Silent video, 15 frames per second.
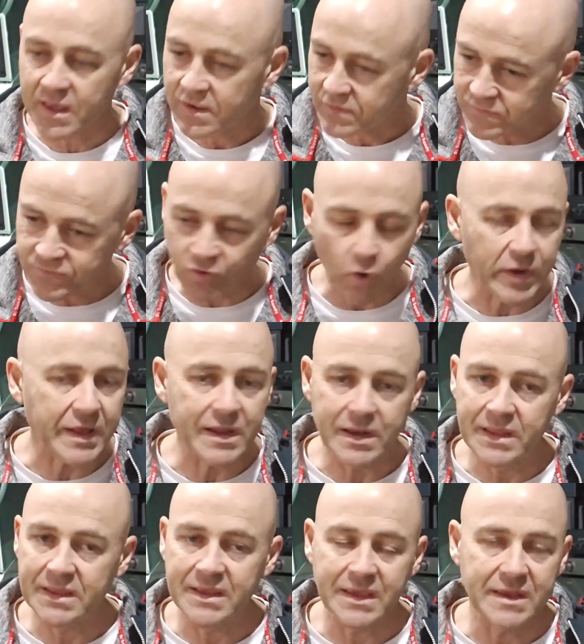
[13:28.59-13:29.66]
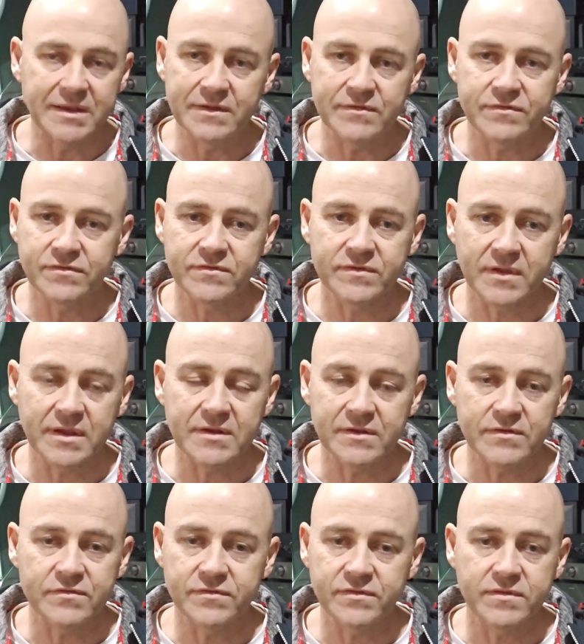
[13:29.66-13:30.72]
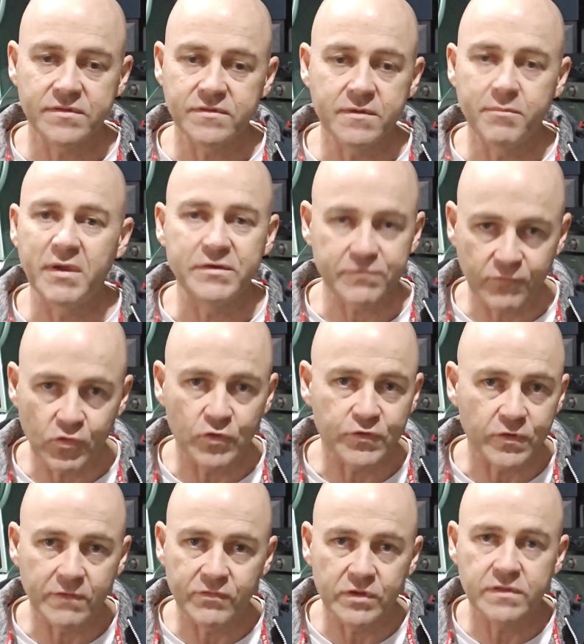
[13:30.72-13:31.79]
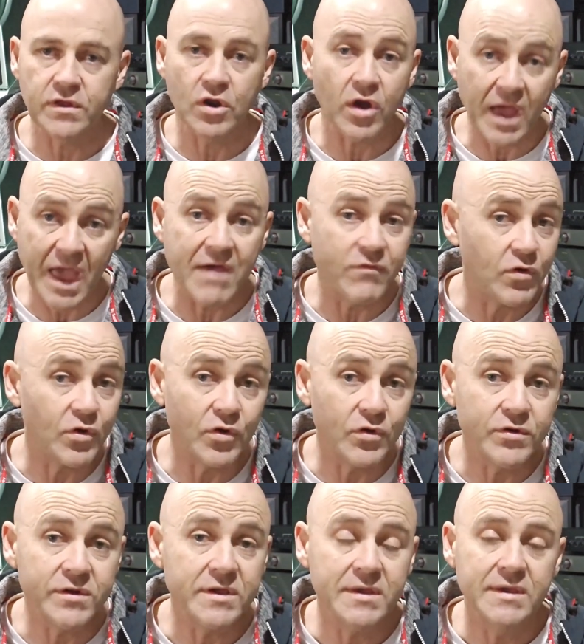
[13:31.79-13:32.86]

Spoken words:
Sonically, it is the best version of it that I have heard.